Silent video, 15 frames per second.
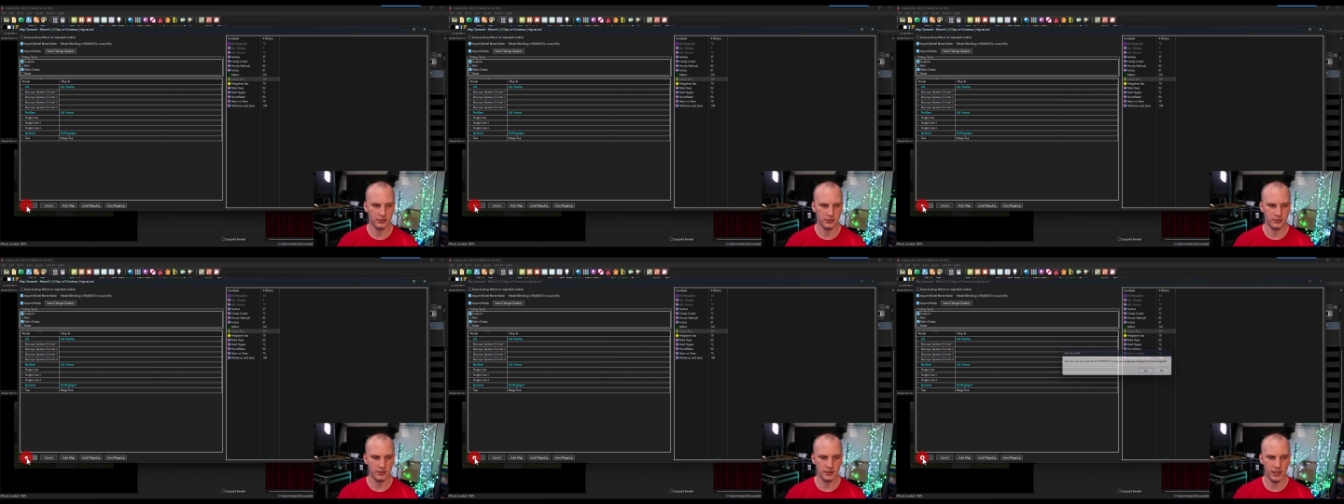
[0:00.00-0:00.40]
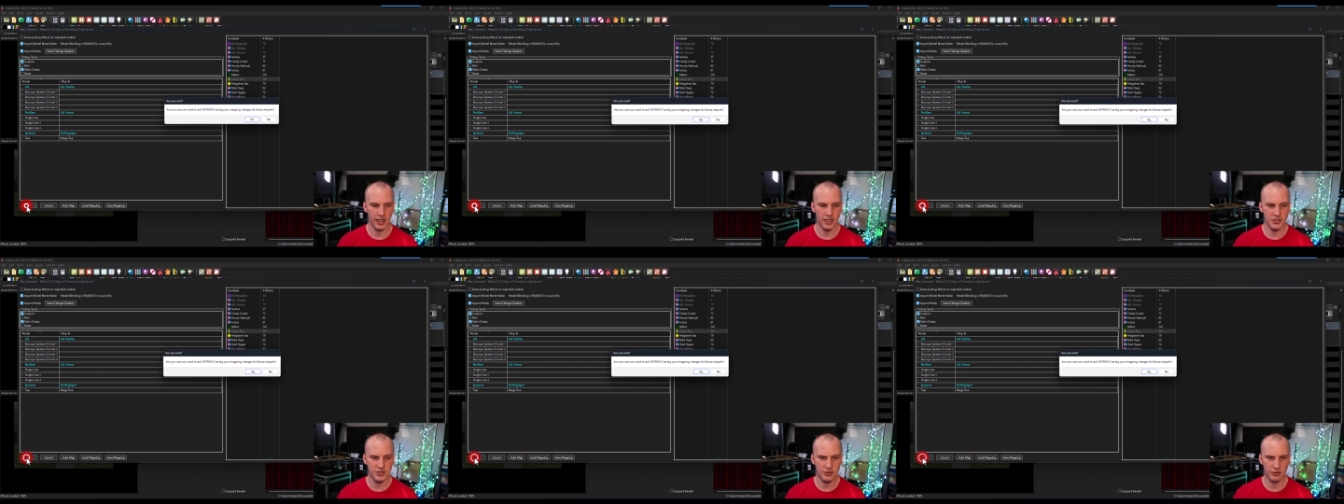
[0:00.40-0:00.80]

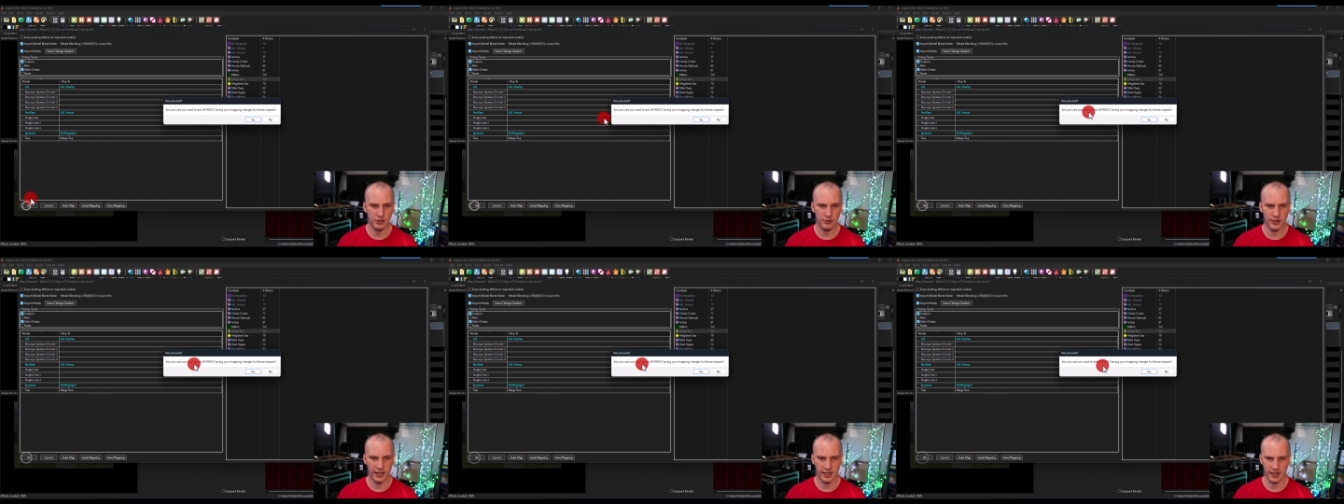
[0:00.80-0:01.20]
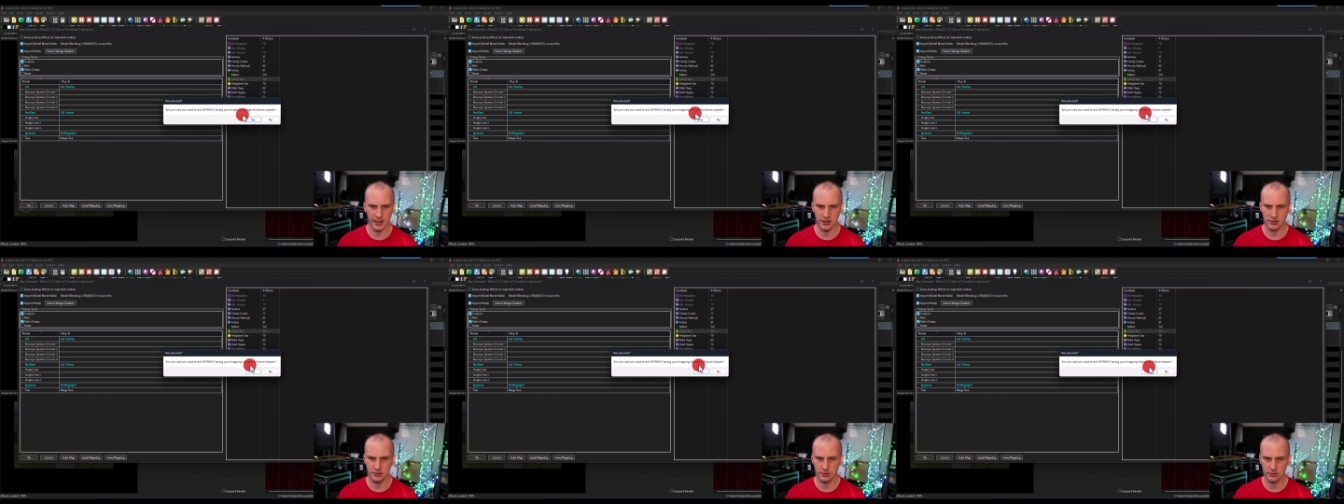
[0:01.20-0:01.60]
as you go
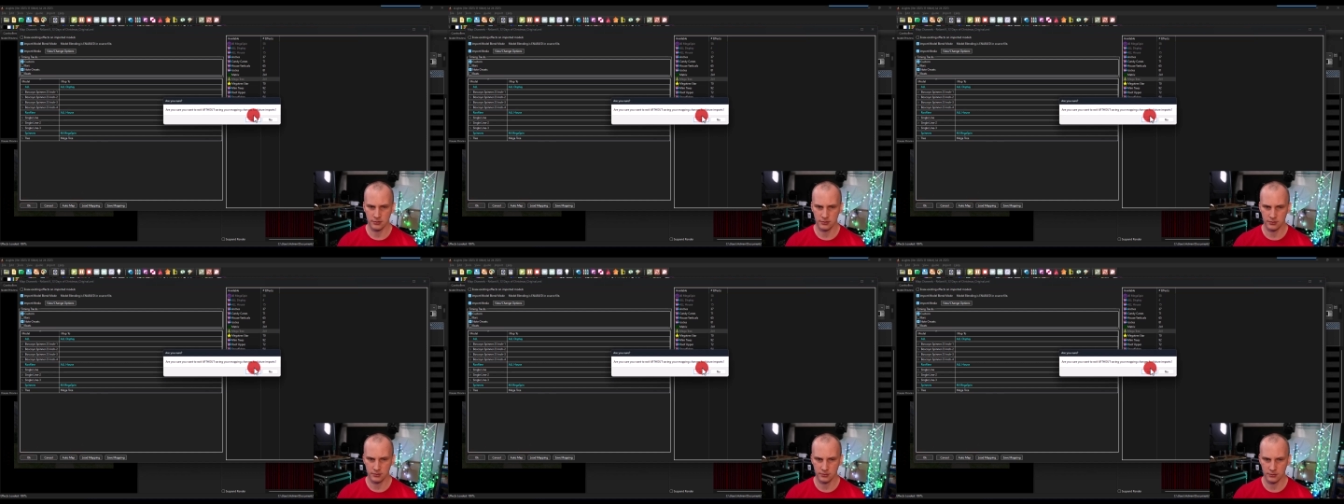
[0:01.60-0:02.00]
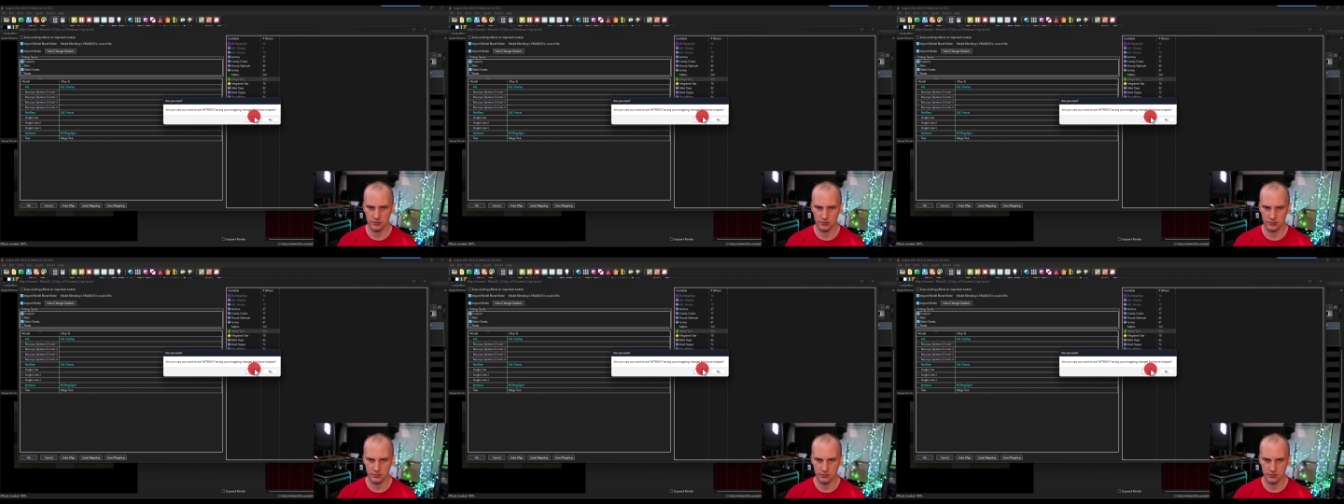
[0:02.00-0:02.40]
ahead,
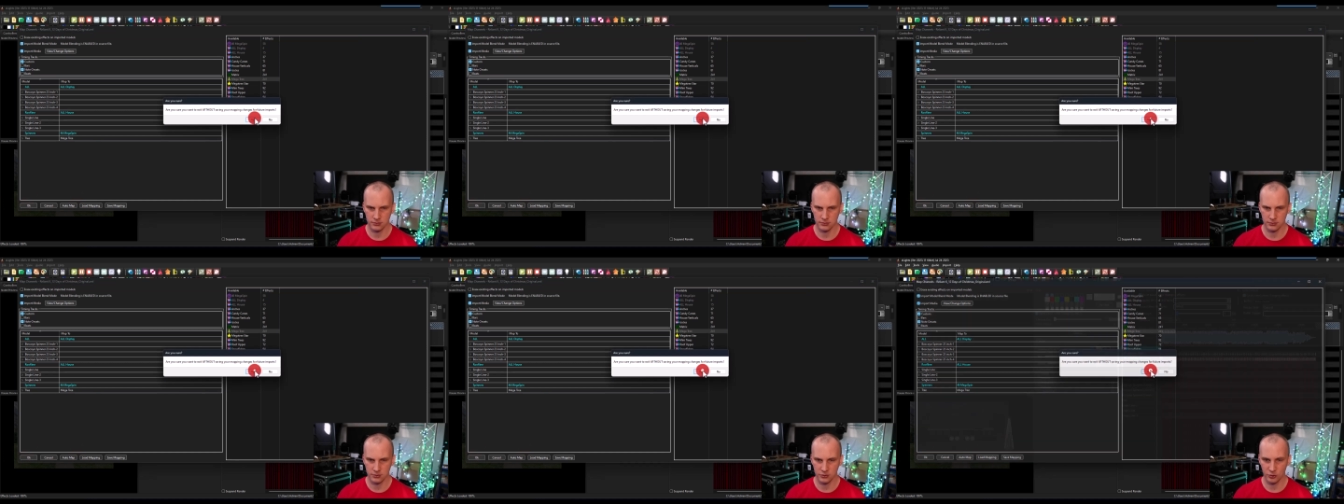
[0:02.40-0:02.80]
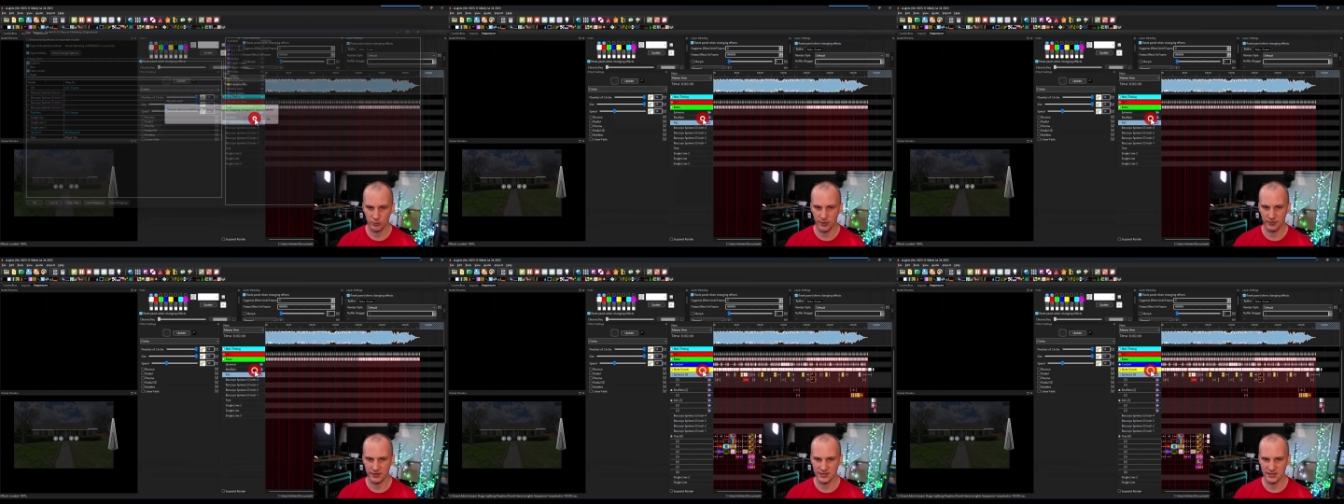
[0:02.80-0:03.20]
hope
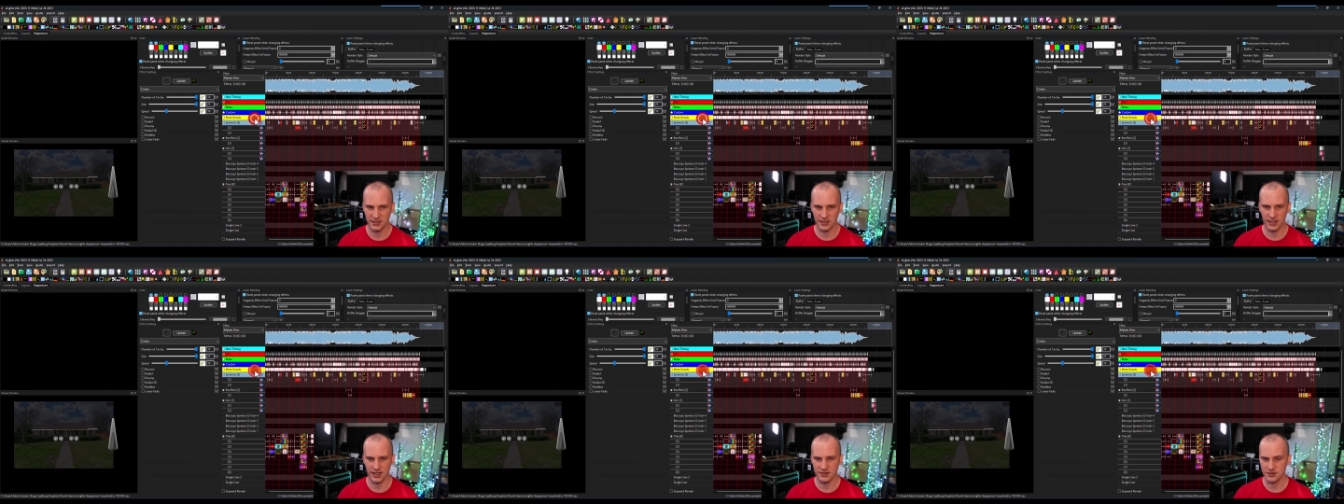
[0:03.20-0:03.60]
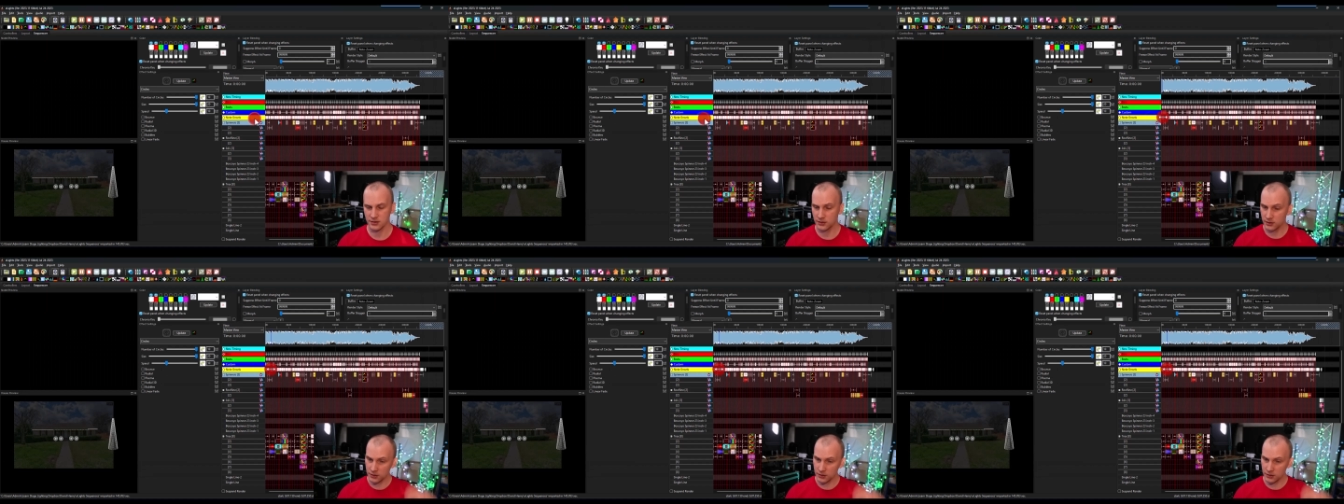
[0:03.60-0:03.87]
I meant to hit yes,